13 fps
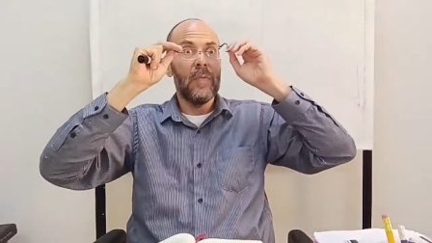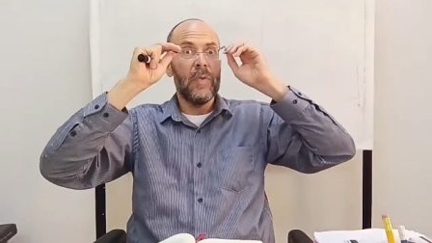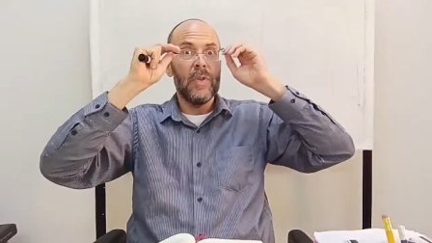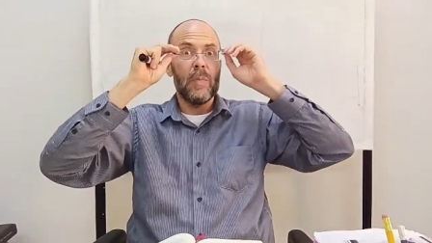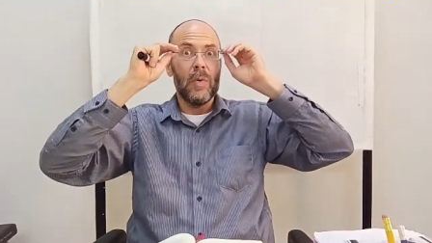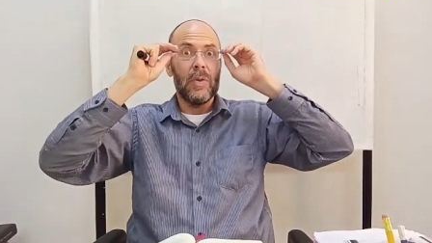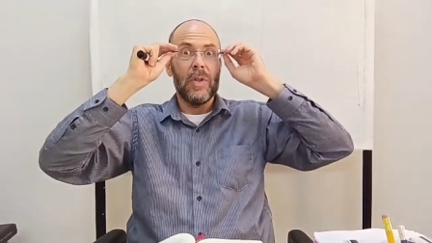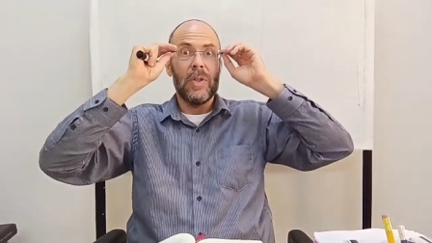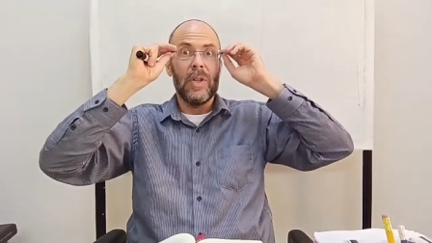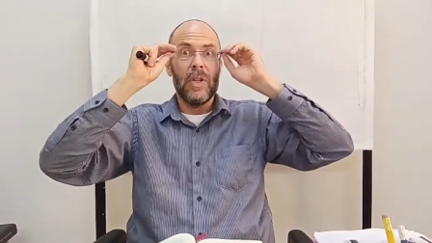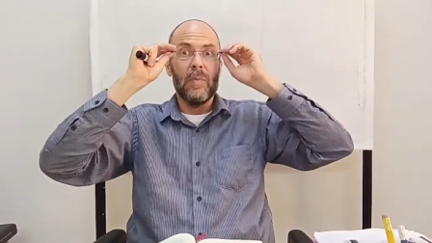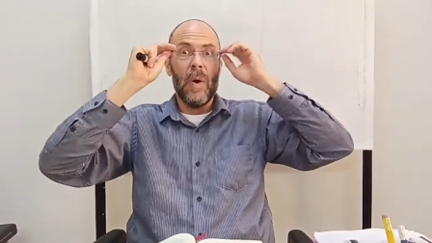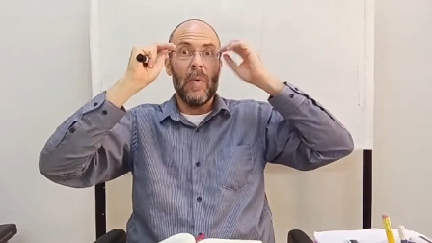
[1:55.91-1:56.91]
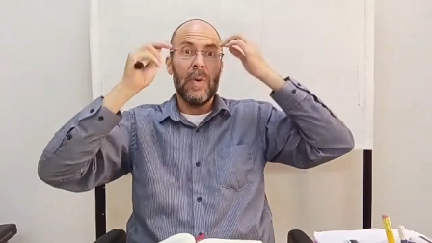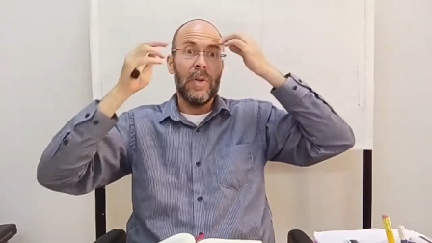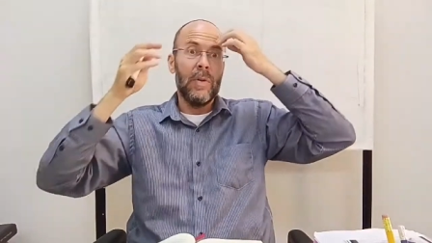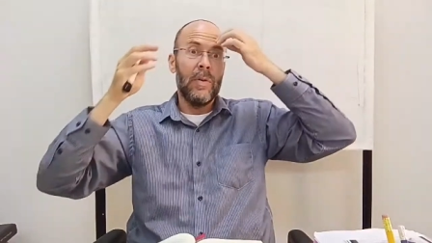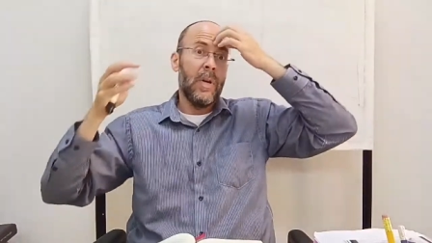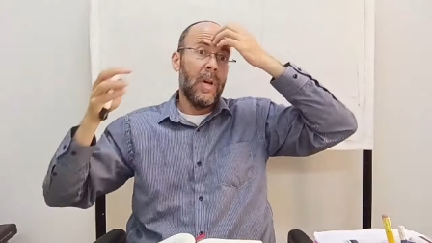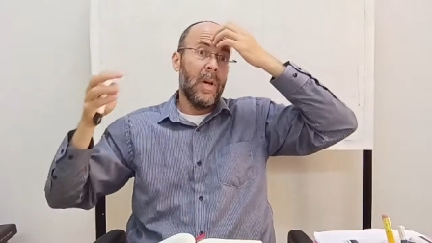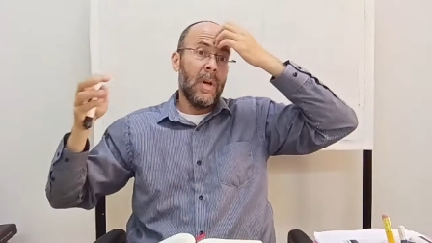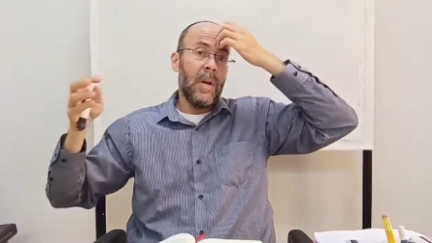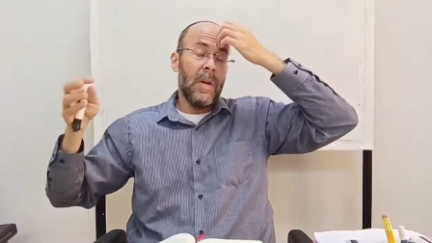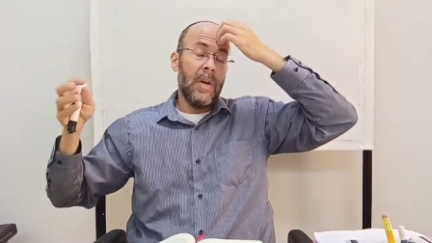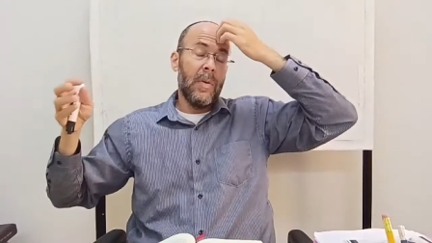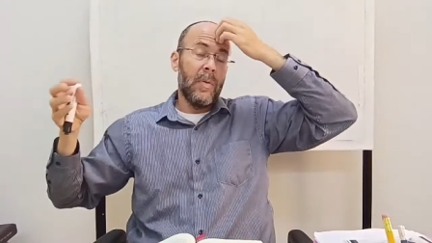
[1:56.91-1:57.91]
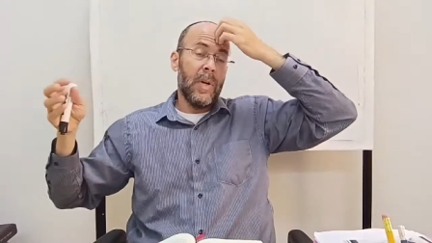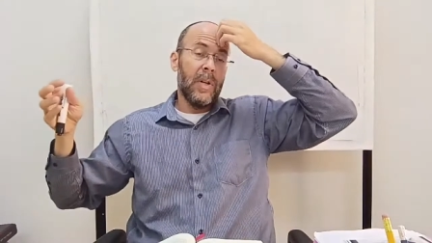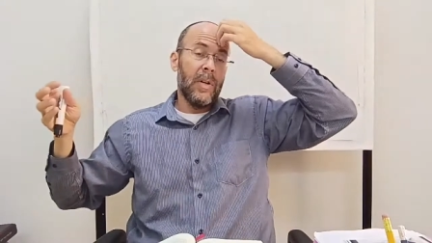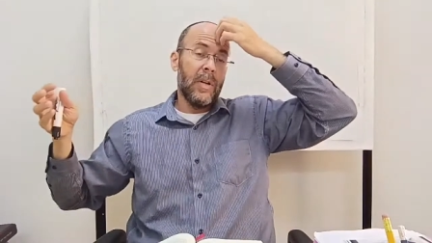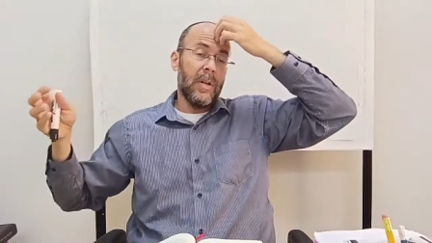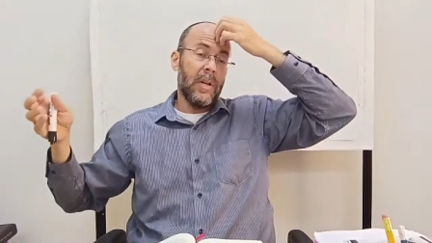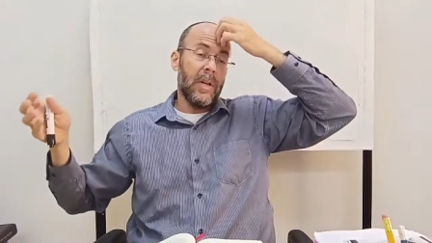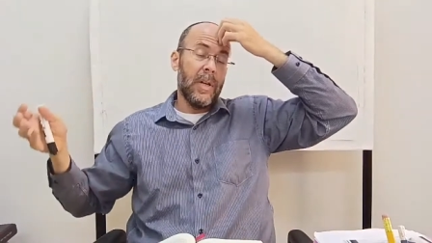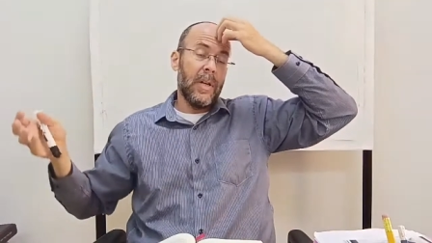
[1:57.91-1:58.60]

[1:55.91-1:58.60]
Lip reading: You're supposed to say Shema when you're